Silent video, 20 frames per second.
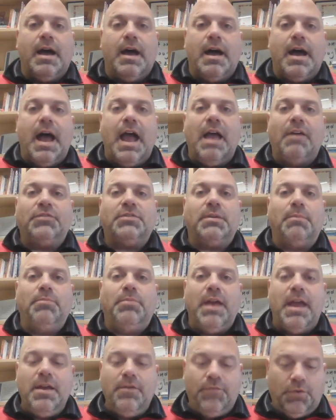I have some
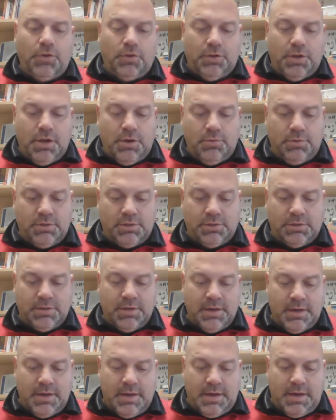thankful
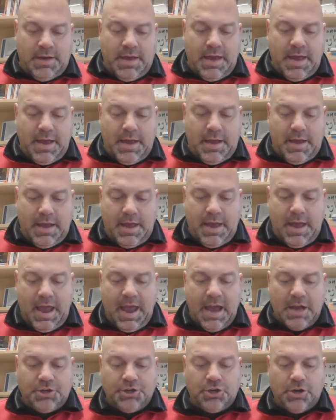notes.
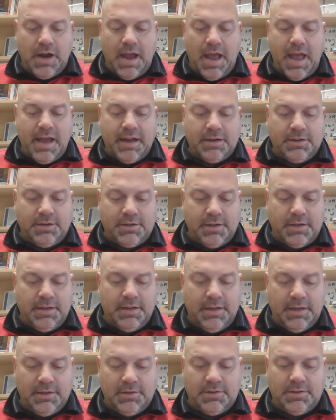Asher Hecht
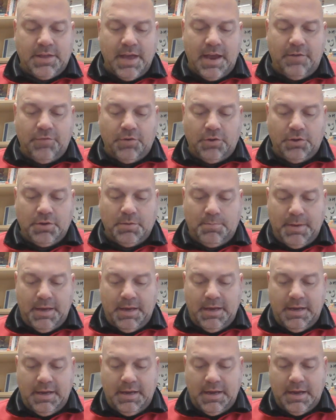is thankful to
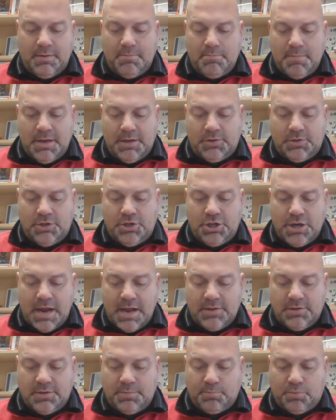be in Miss
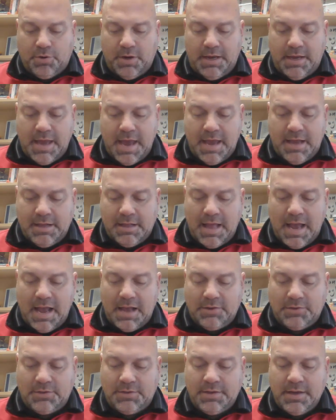Jen's pre K
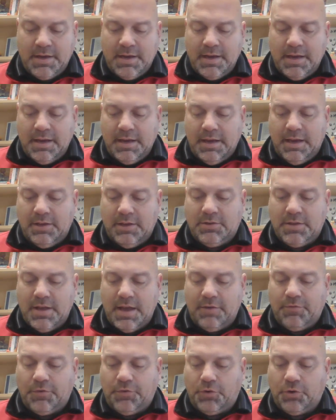class. He's
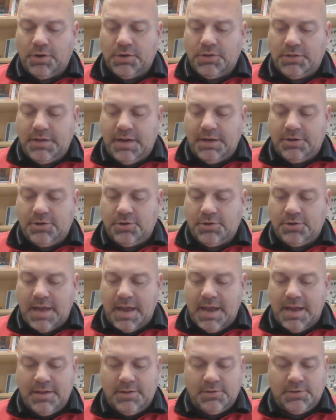thankful for his teacher's
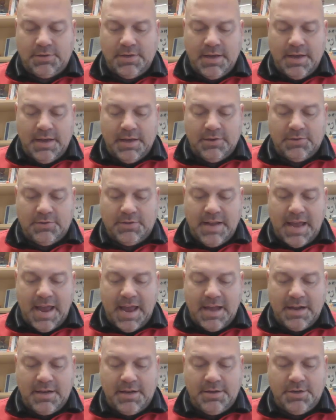aides, his
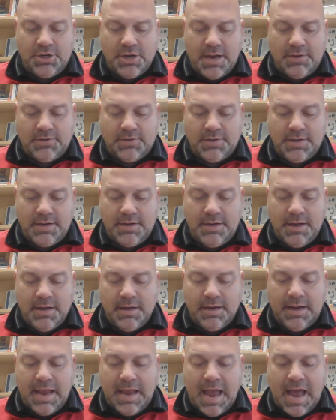dad, Jason,
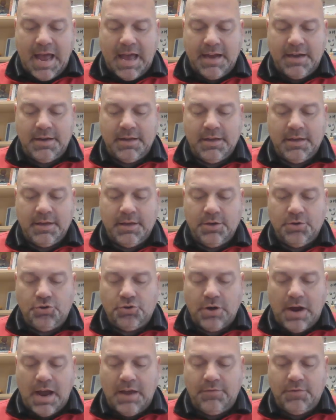God,
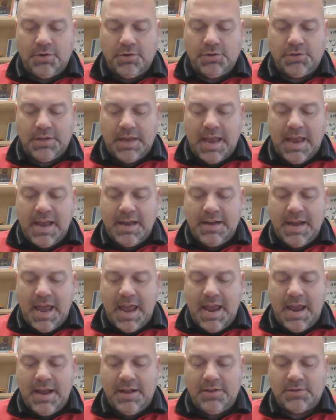drivers, and
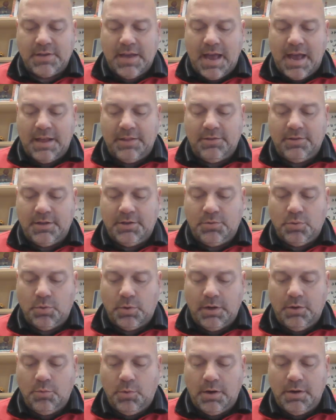aides on the
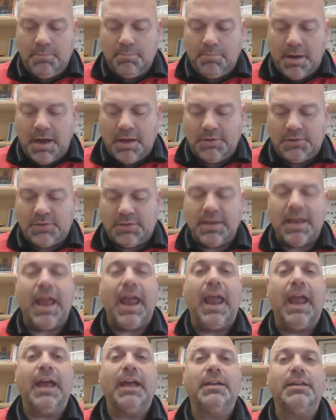21 bus
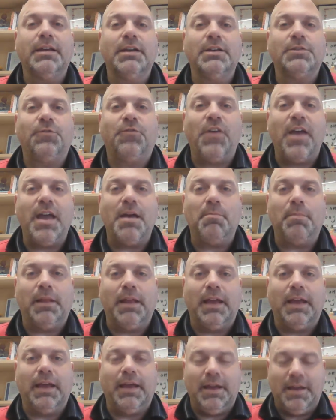and his
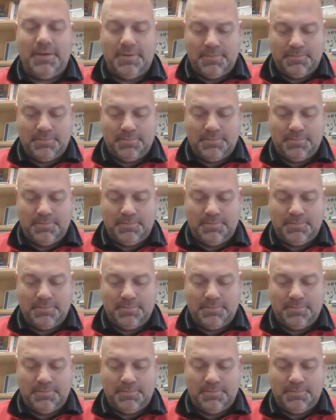family.